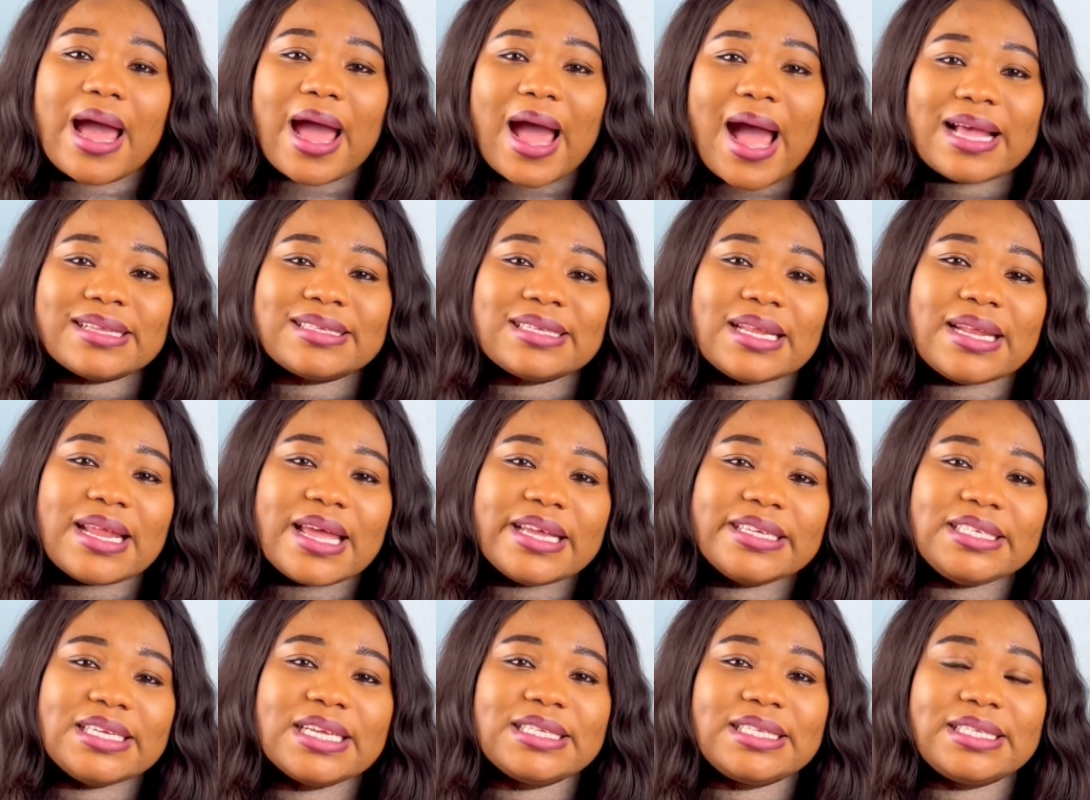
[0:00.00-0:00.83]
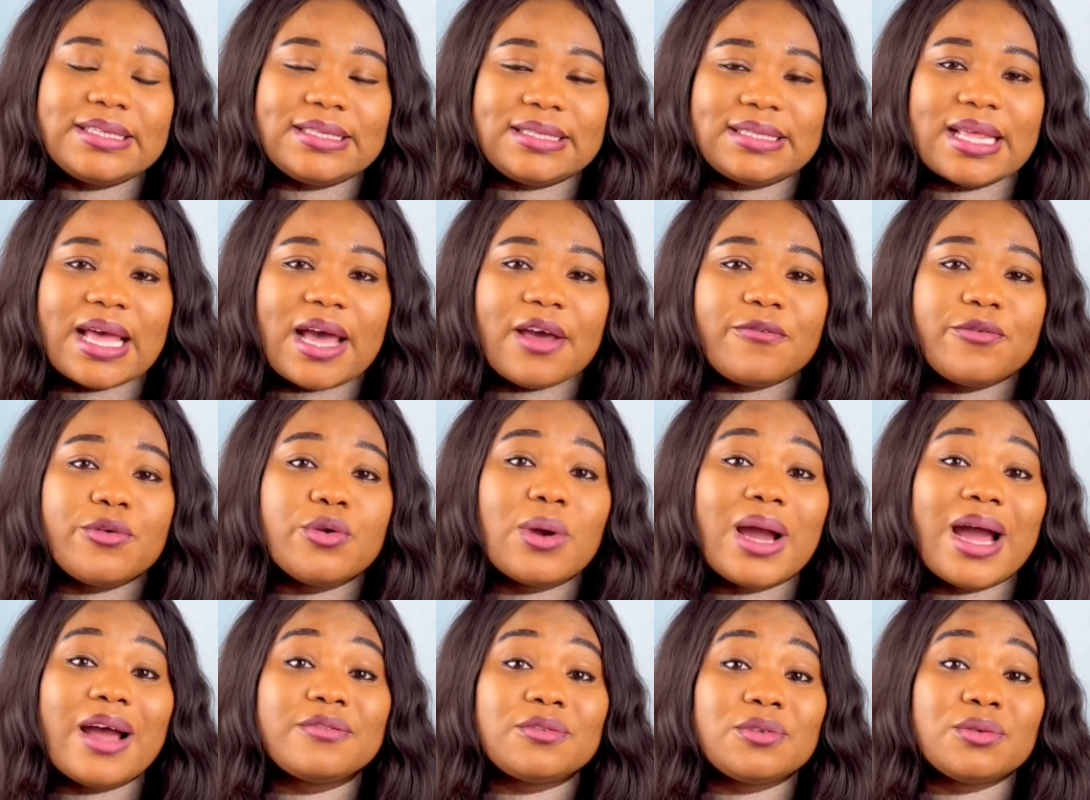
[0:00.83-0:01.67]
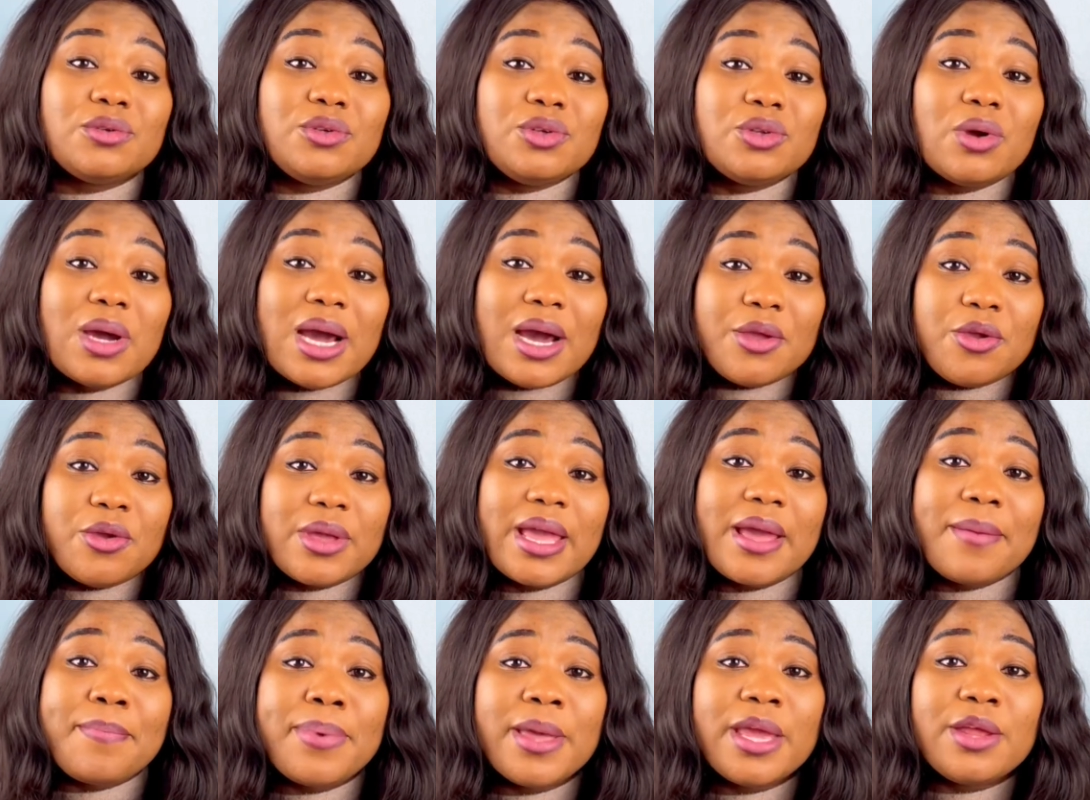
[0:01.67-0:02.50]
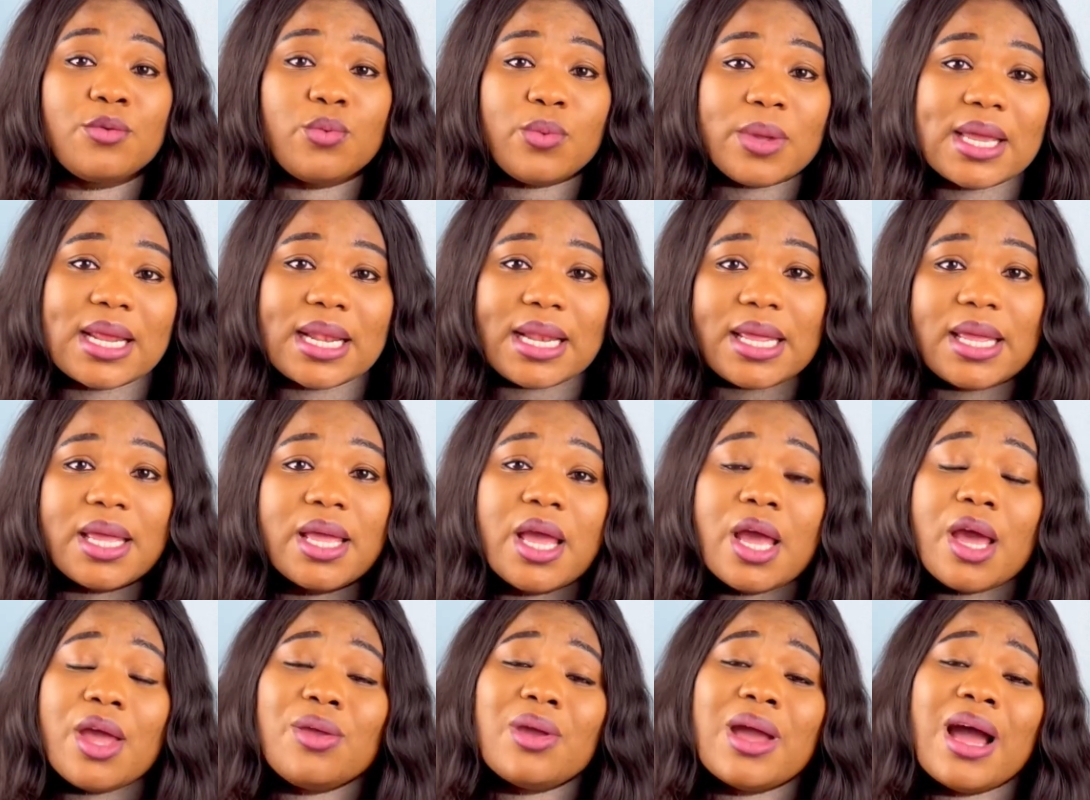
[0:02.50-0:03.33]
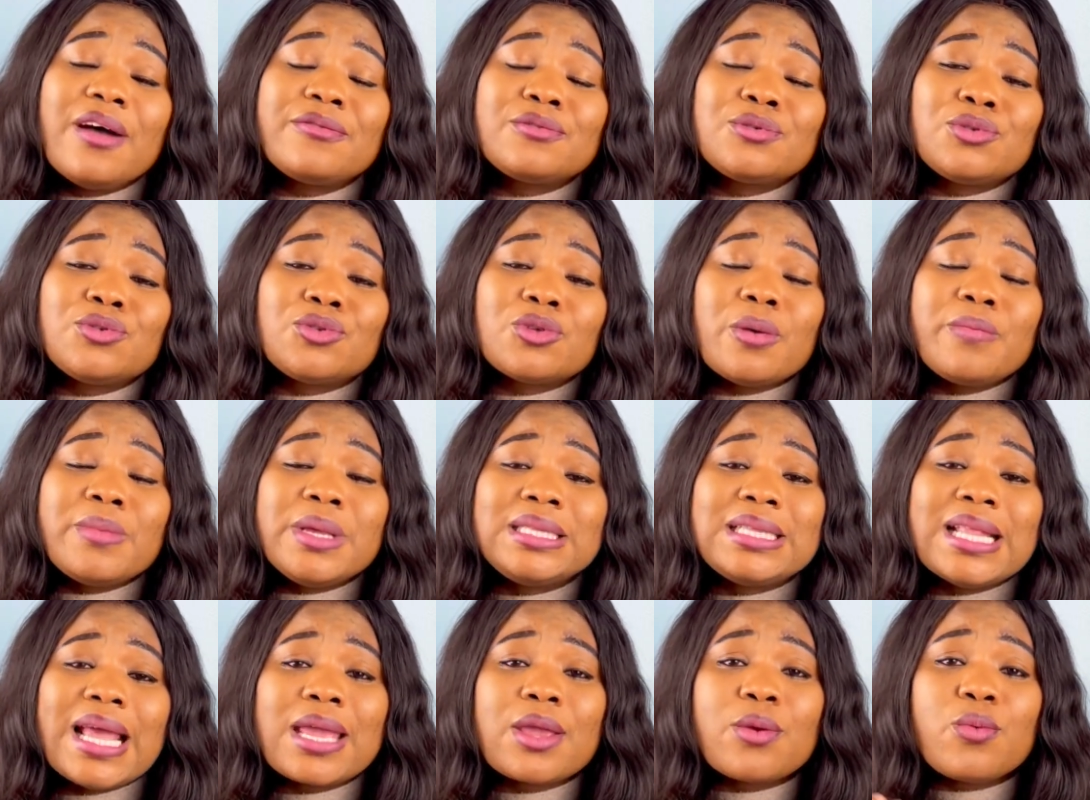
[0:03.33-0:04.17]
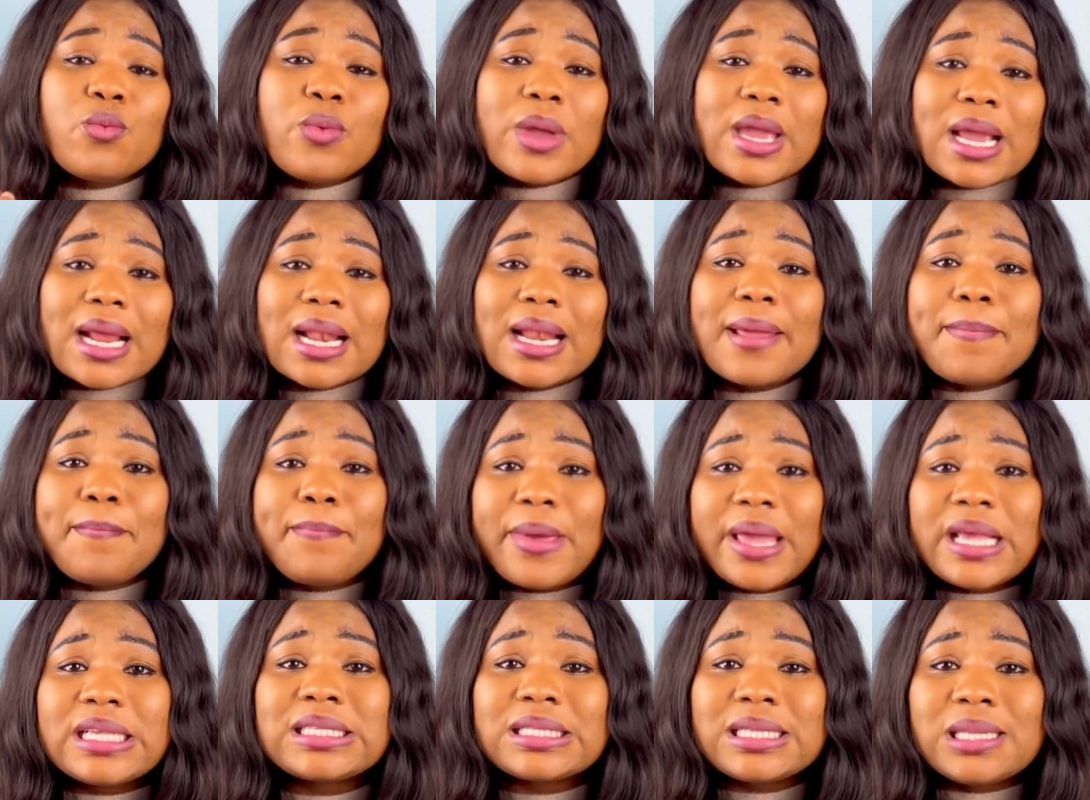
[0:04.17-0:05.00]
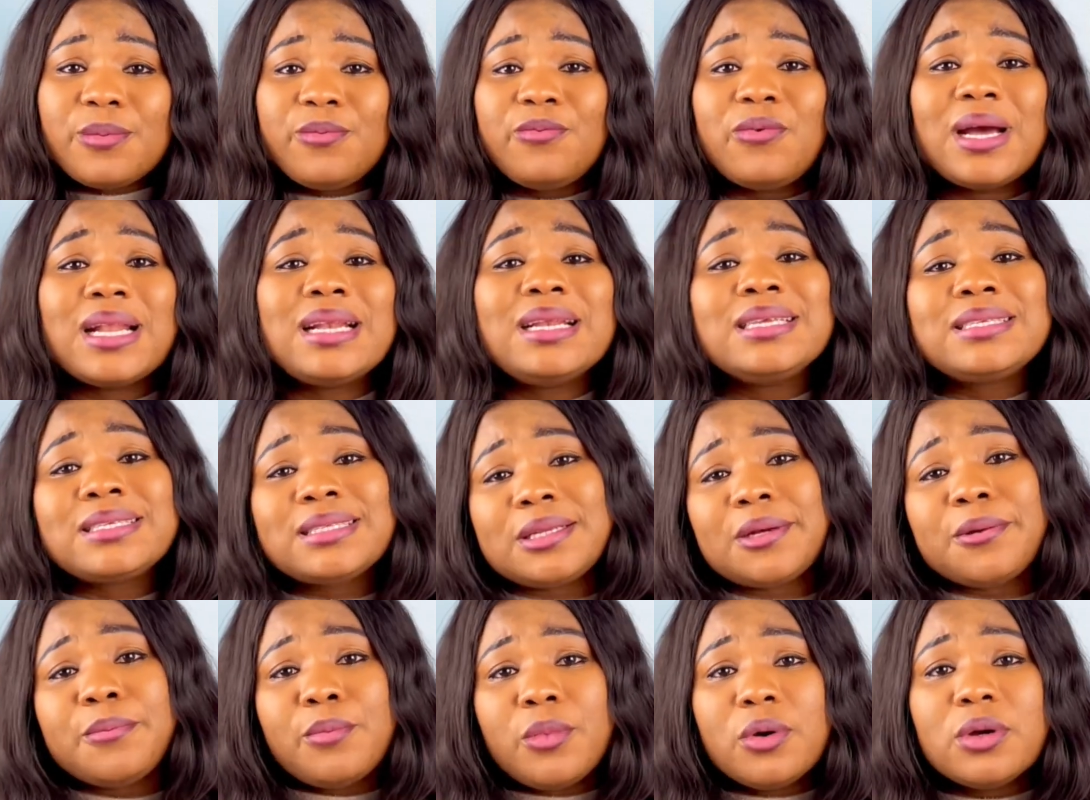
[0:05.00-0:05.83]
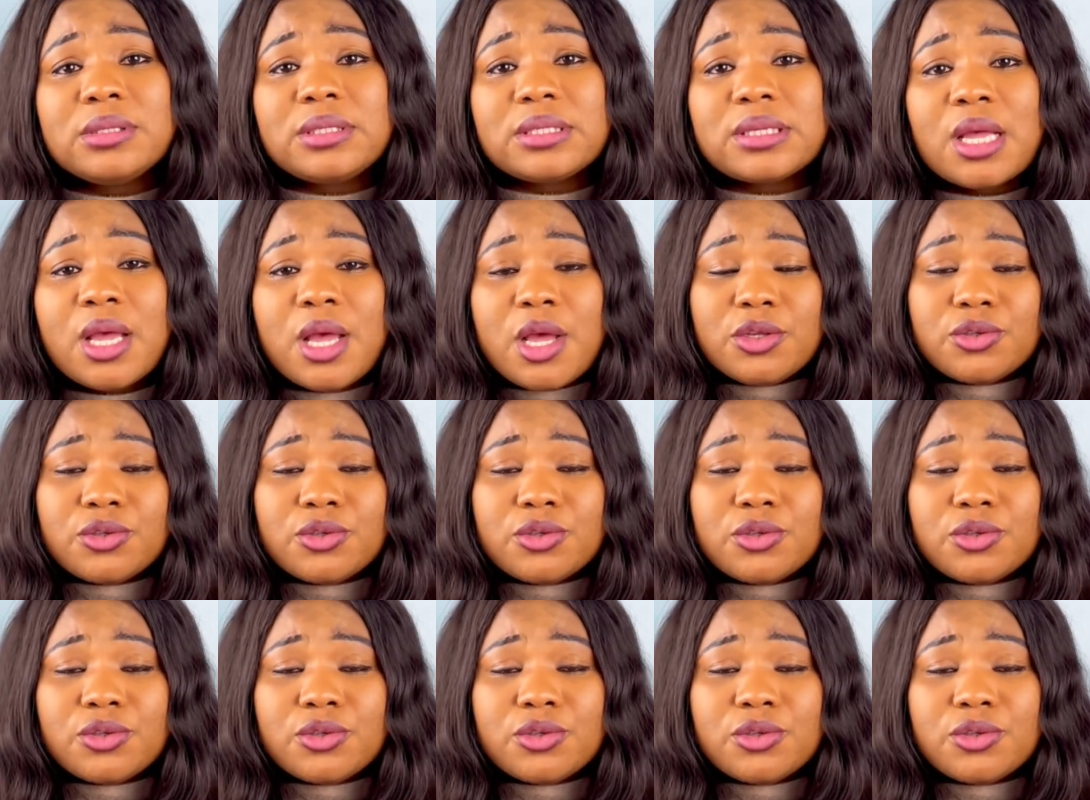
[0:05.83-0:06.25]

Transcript: as an agency staff, you have to, you know how you get paid weekly, you have to submit like weekly pay slip for at least 3 months.